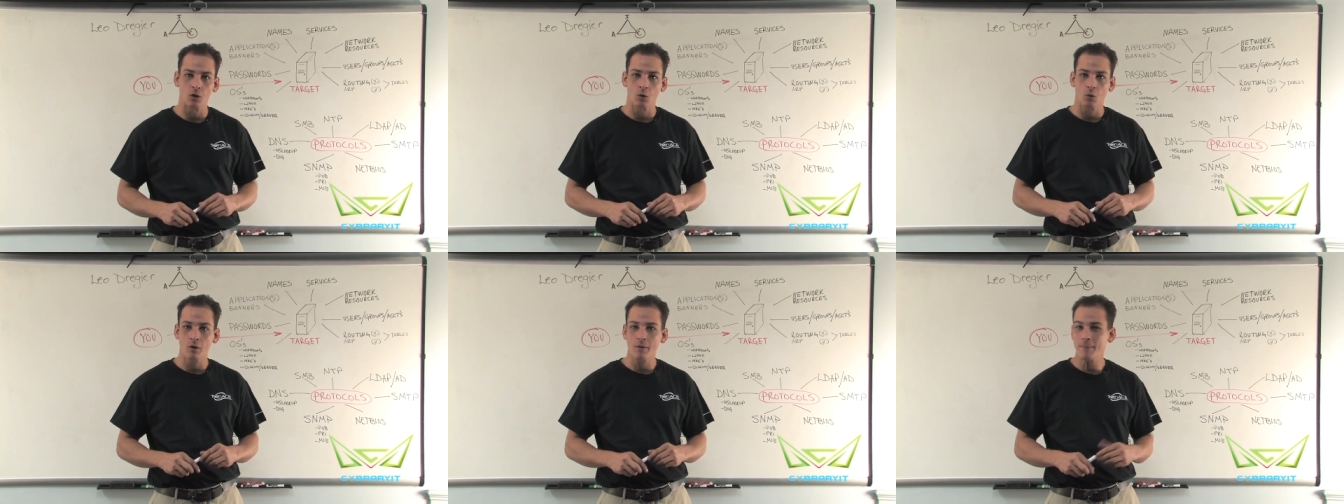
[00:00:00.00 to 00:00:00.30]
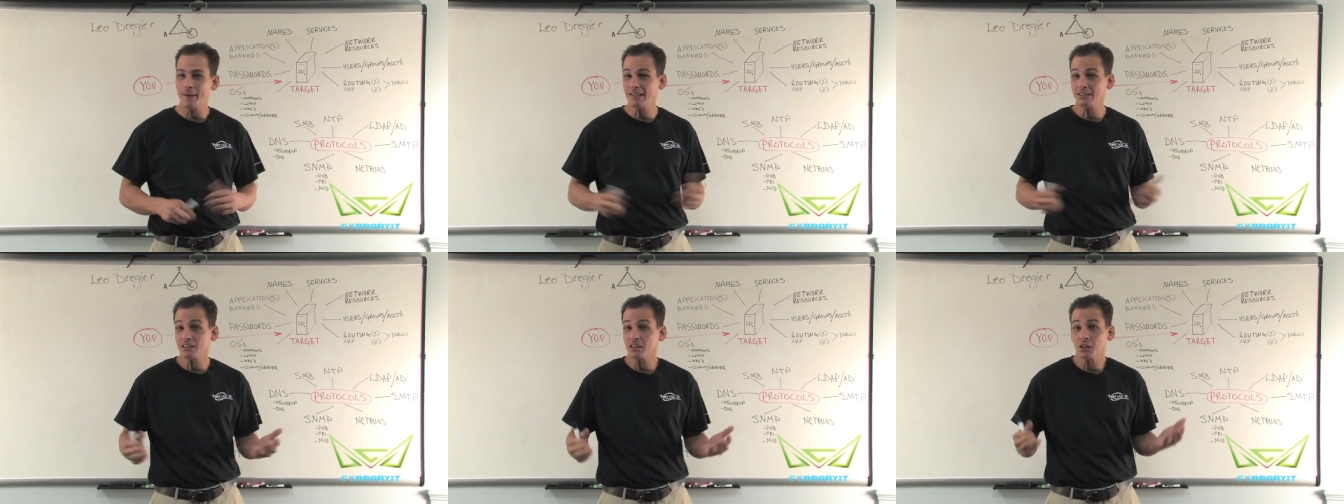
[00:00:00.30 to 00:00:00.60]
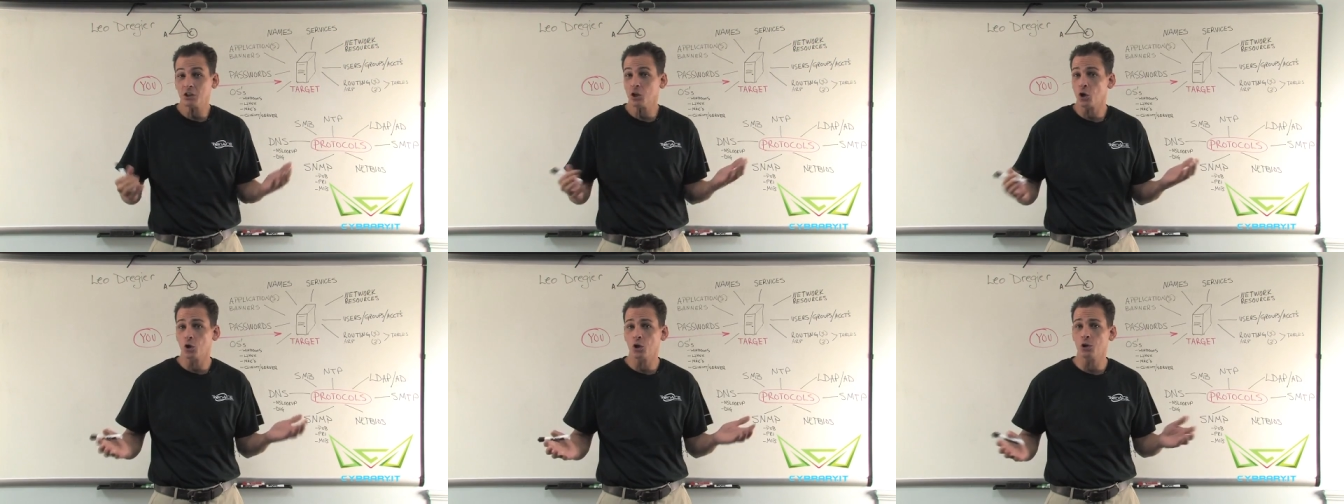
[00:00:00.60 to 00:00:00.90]
we
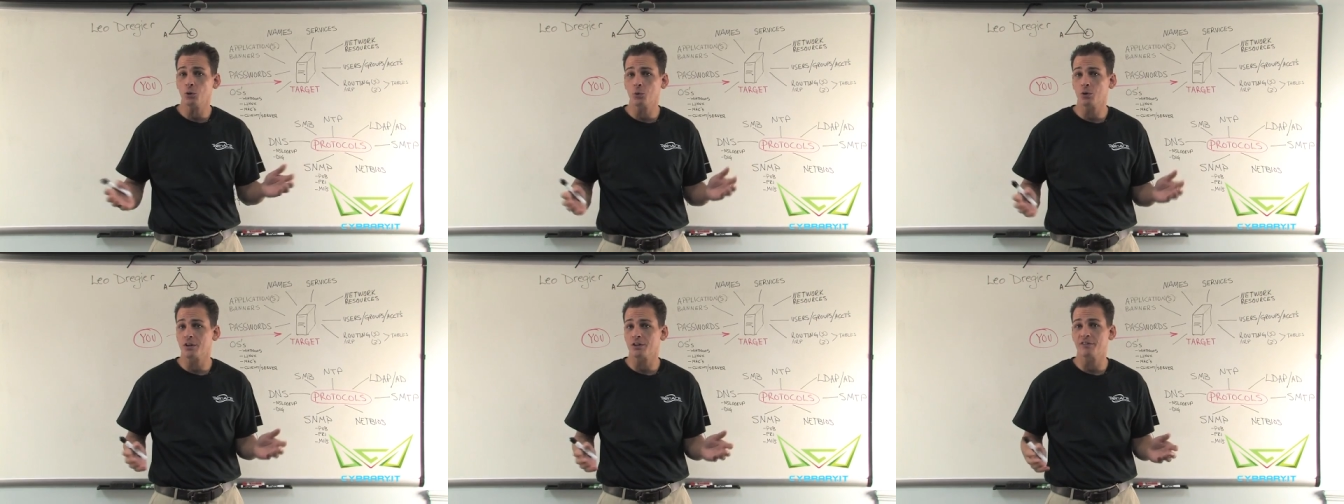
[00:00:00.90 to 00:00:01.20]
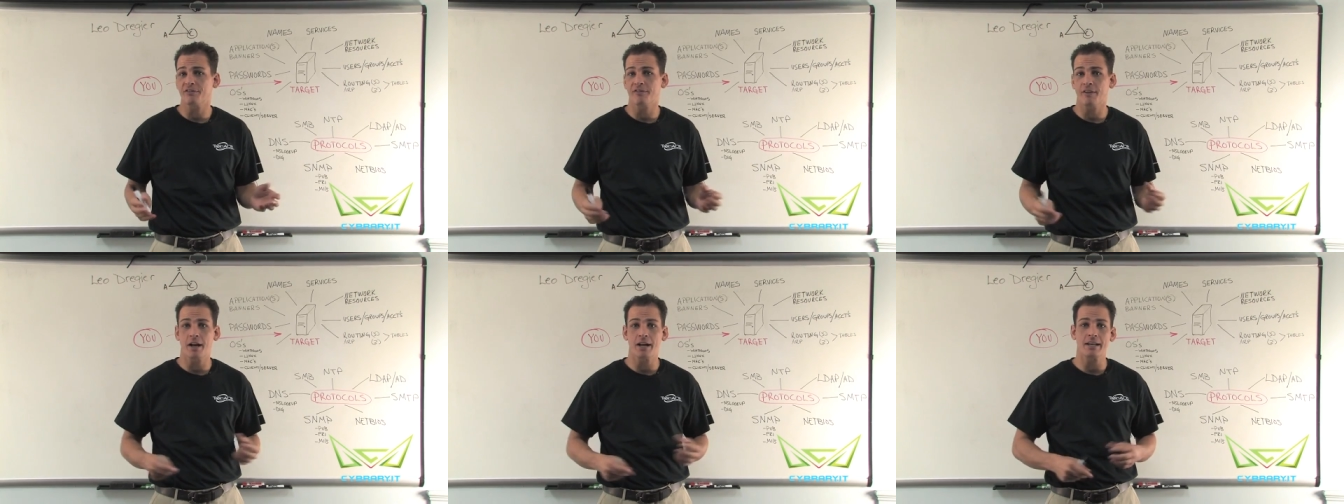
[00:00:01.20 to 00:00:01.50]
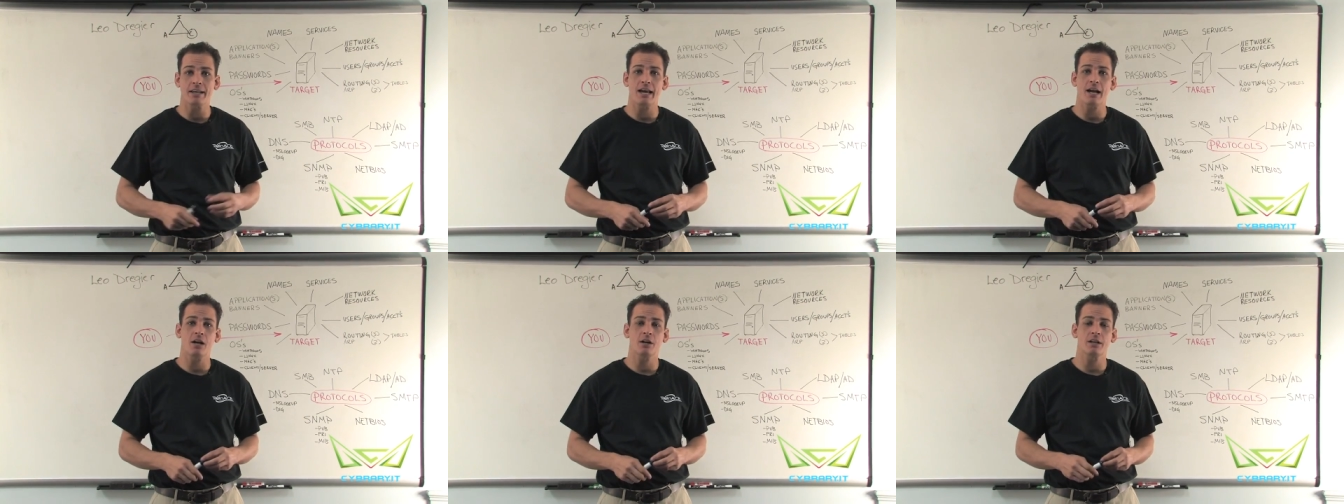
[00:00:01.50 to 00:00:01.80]
basically only wanted to
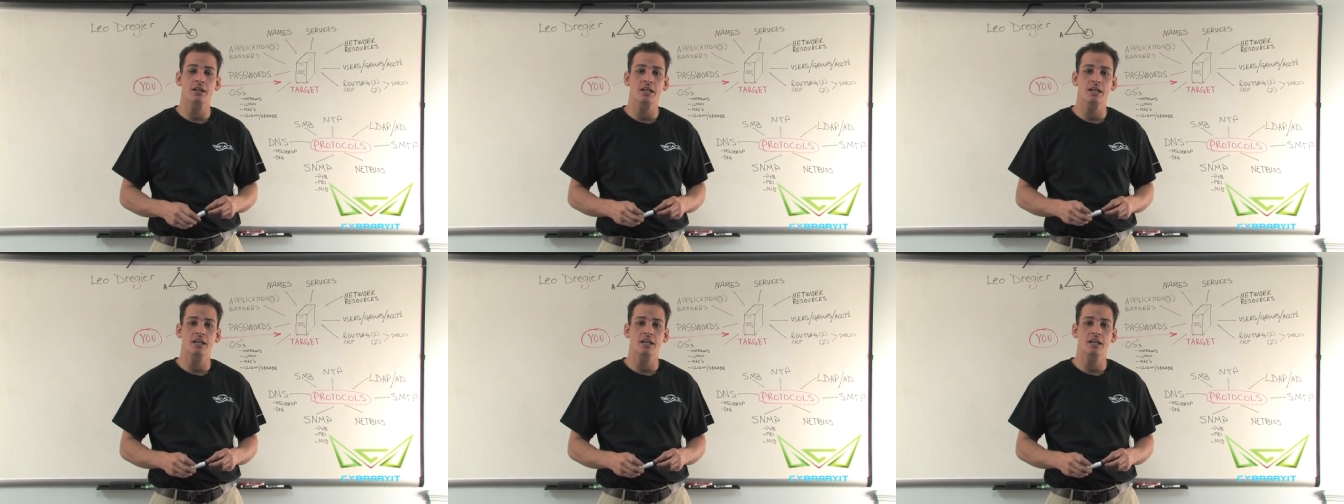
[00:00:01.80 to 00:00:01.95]
find out